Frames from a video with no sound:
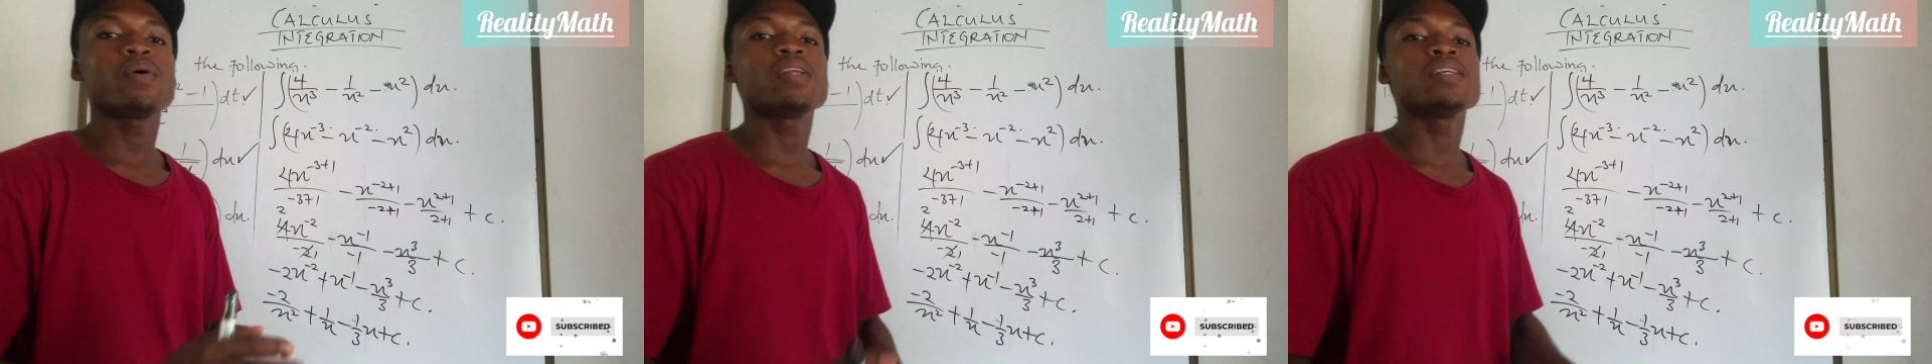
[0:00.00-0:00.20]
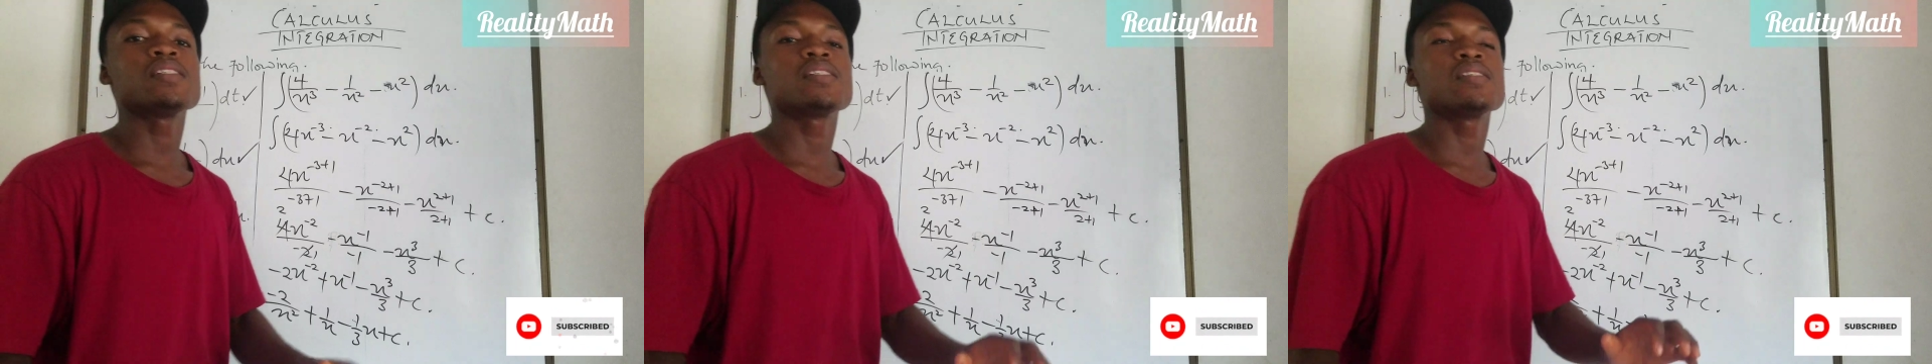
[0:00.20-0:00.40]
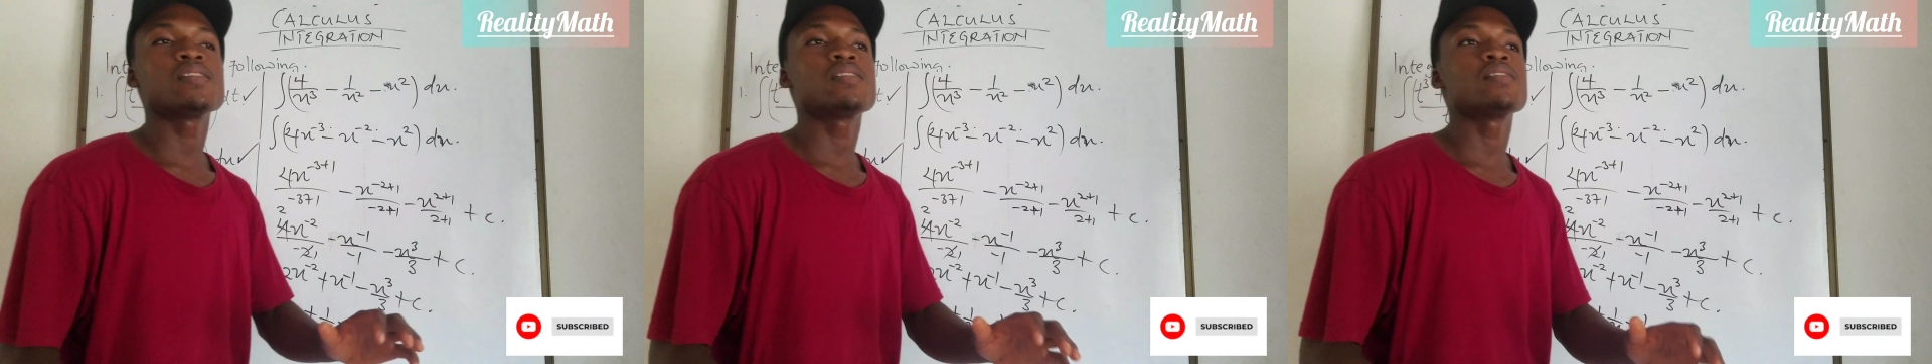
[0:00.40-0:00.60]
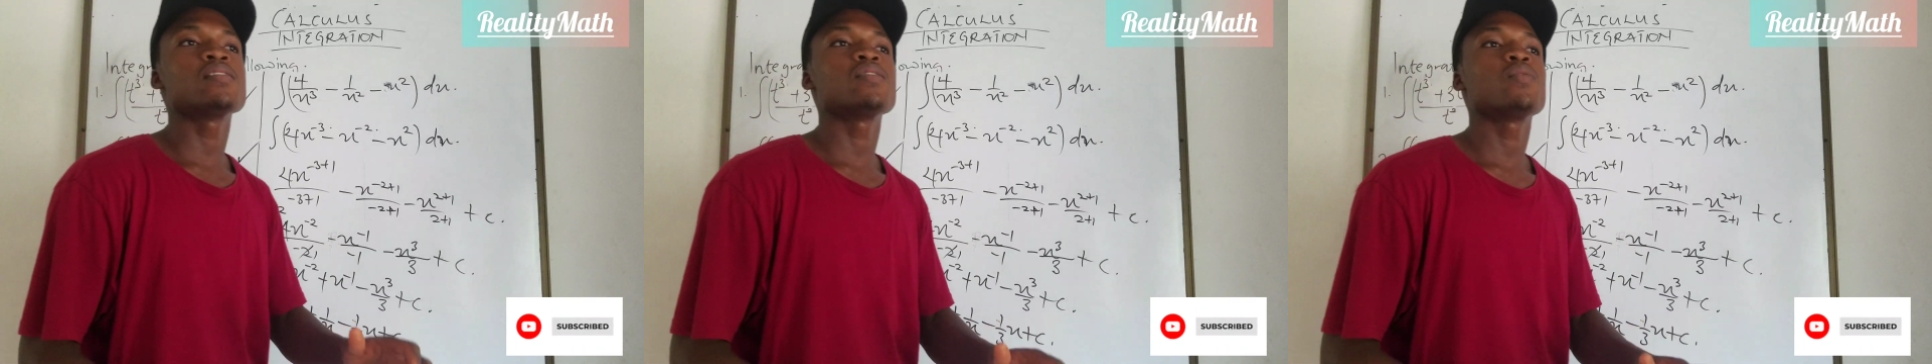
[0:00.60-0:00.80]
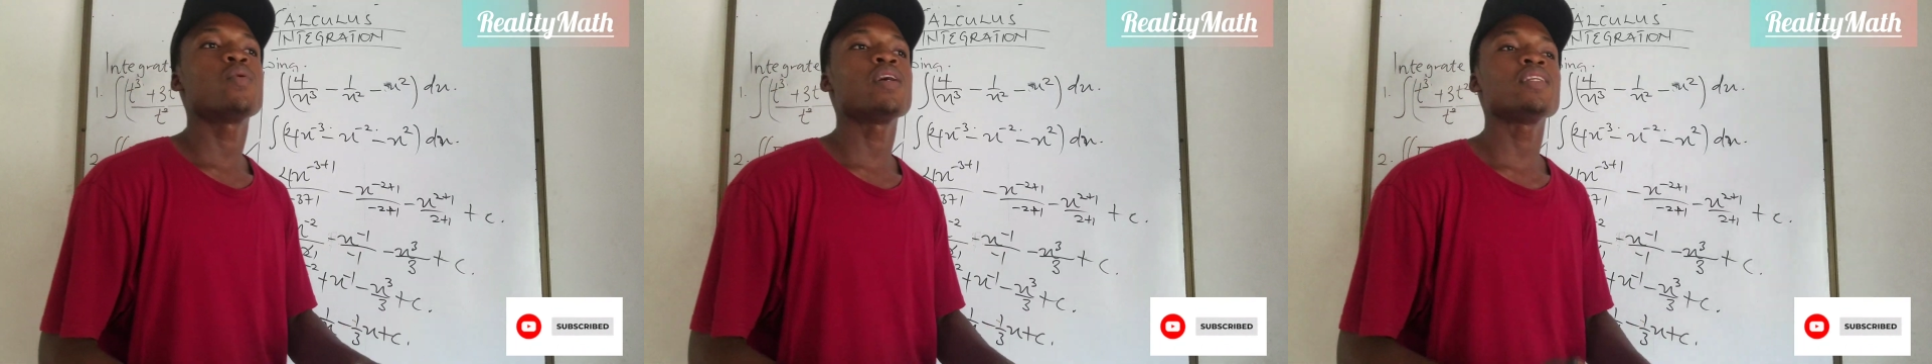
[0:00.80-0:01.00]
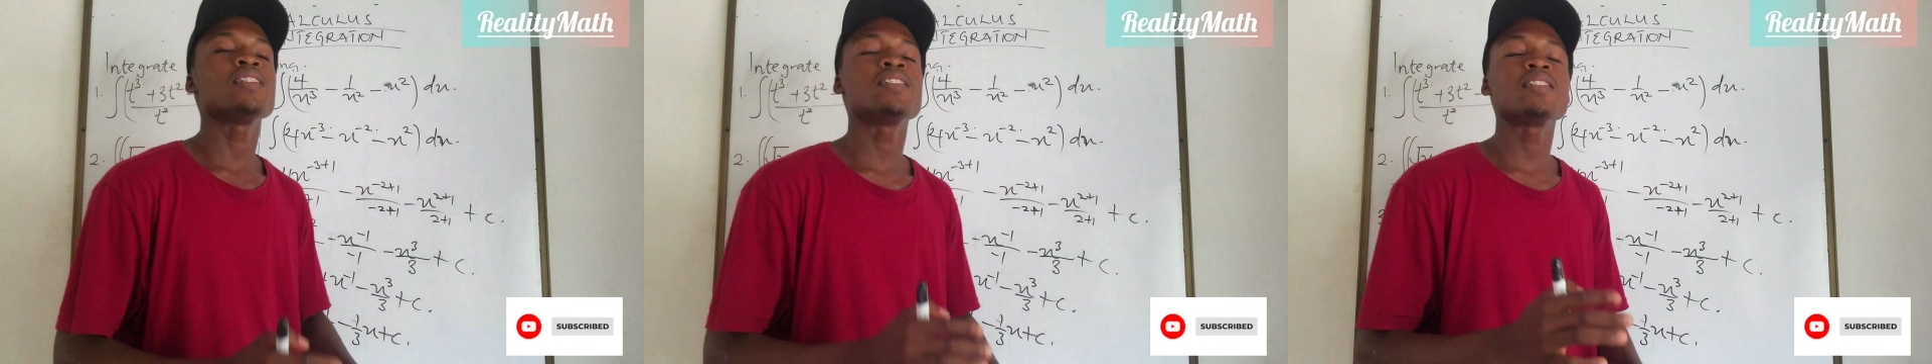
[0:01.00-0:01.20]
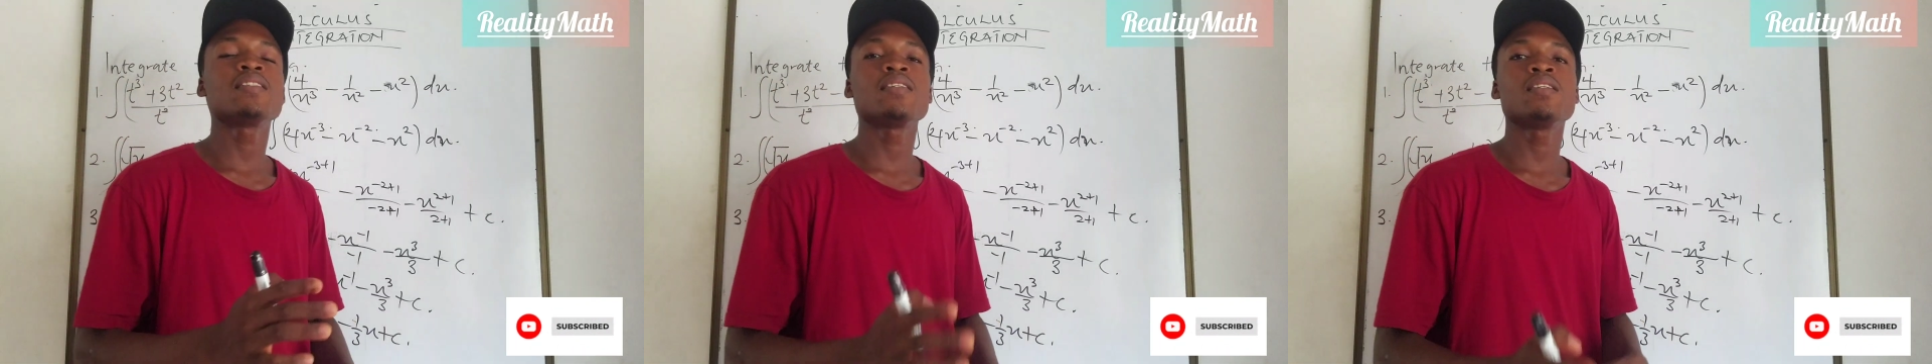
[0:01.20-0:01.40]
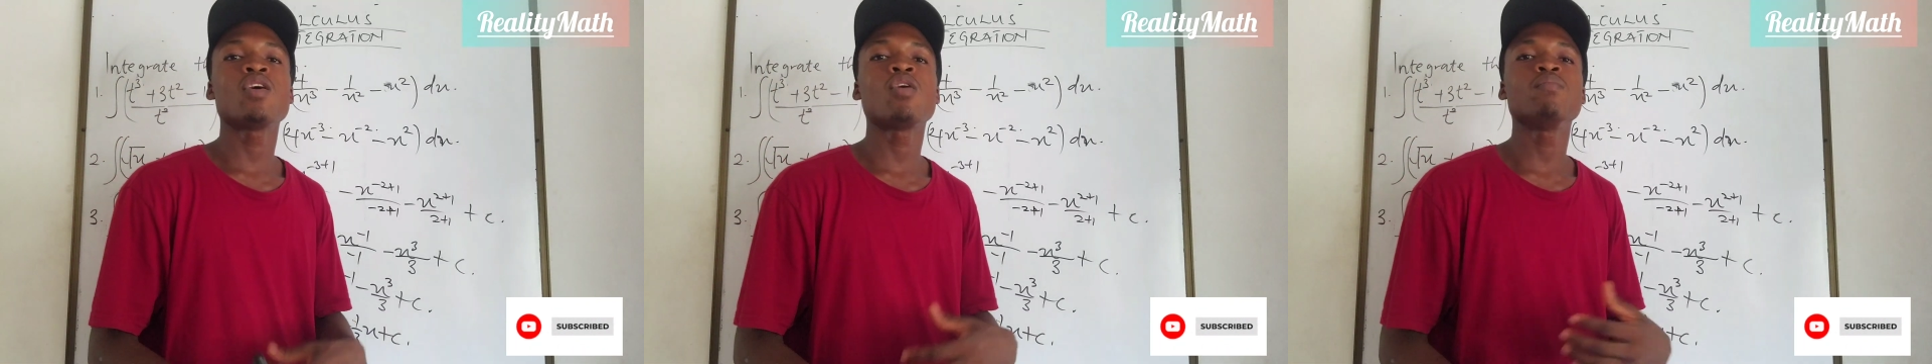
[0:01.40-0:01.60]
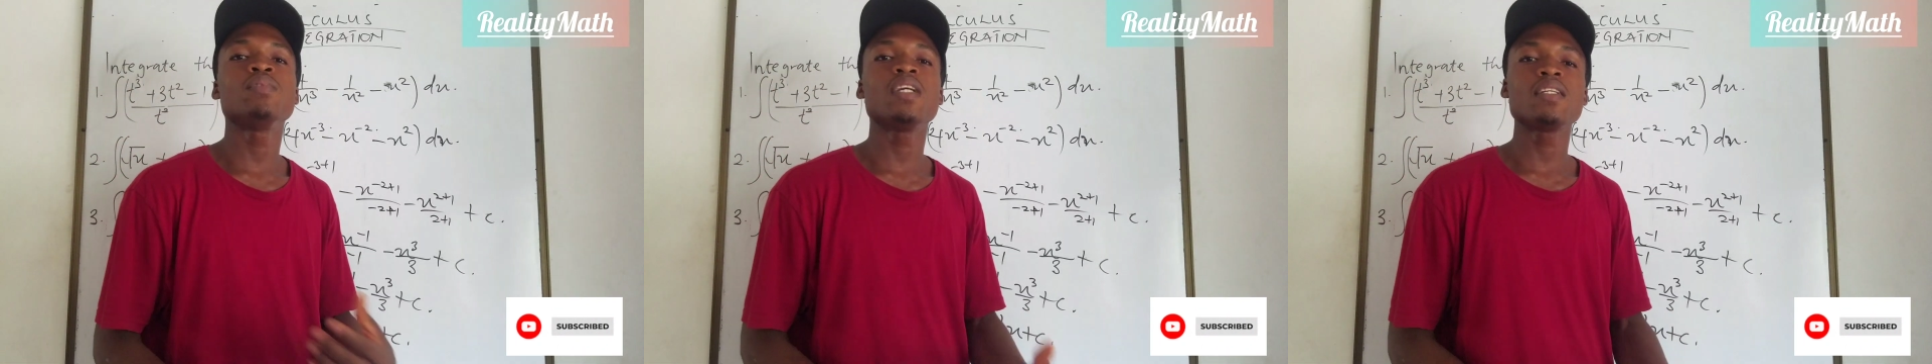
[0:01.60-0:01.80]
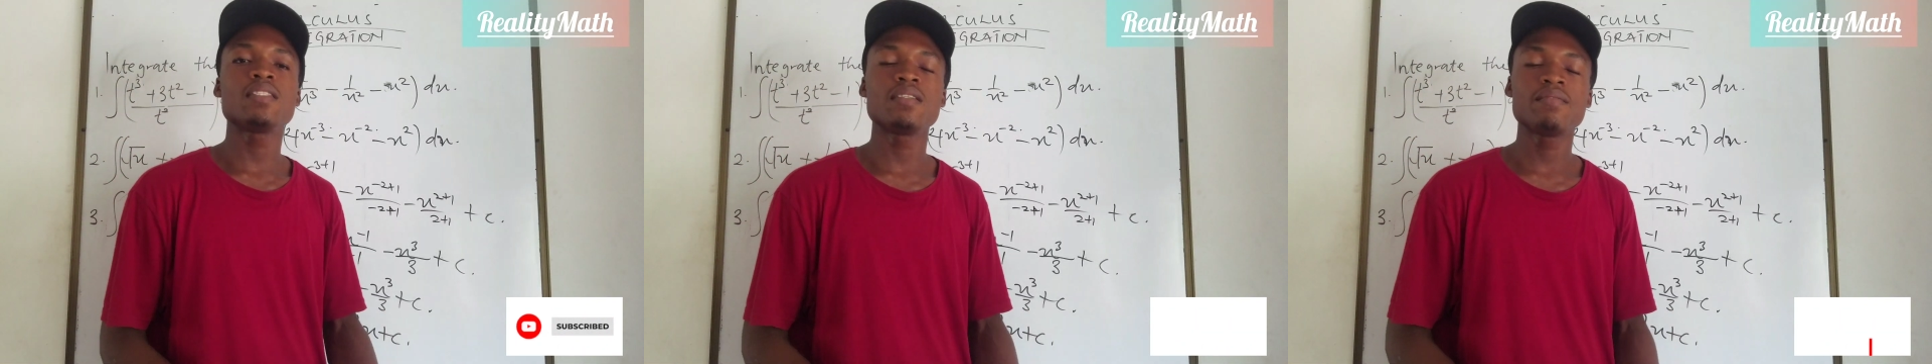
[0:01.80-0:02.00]
it is in
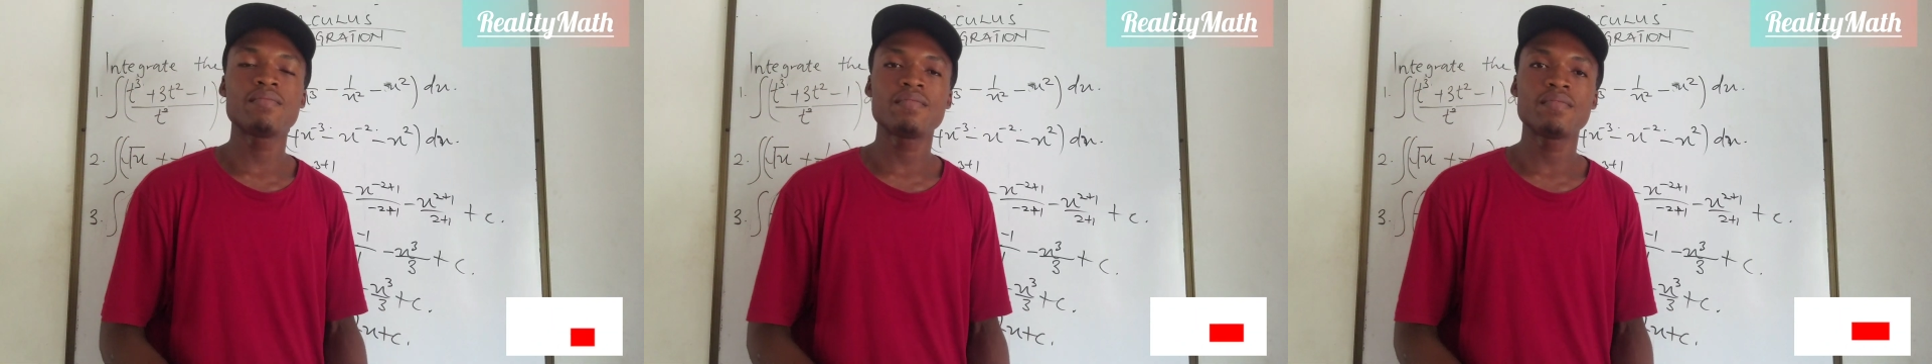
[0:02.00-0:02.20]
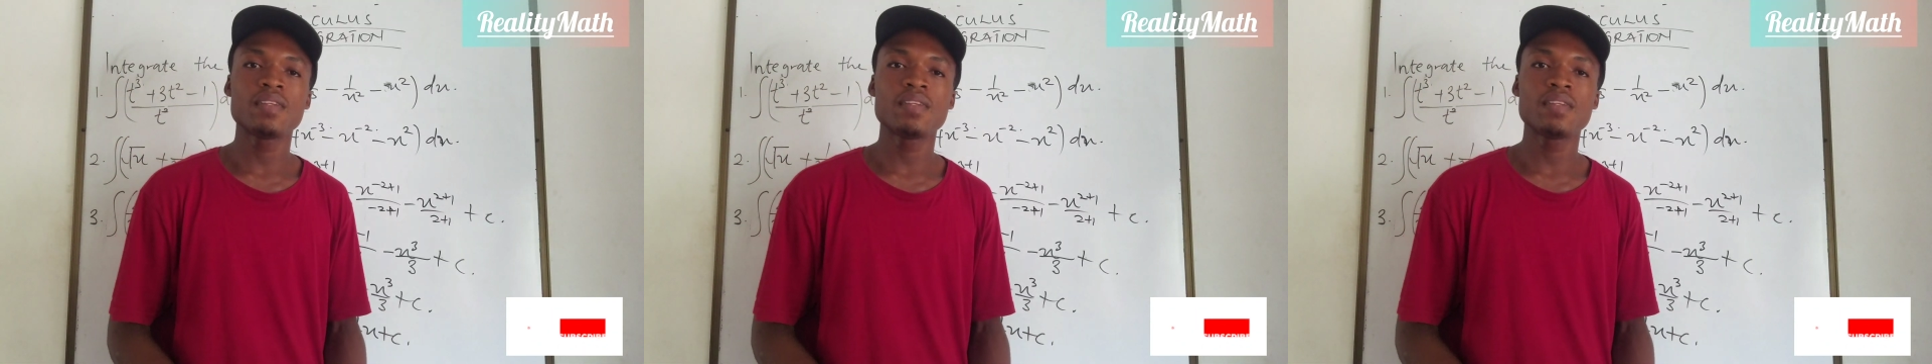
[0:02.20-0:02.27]
objective,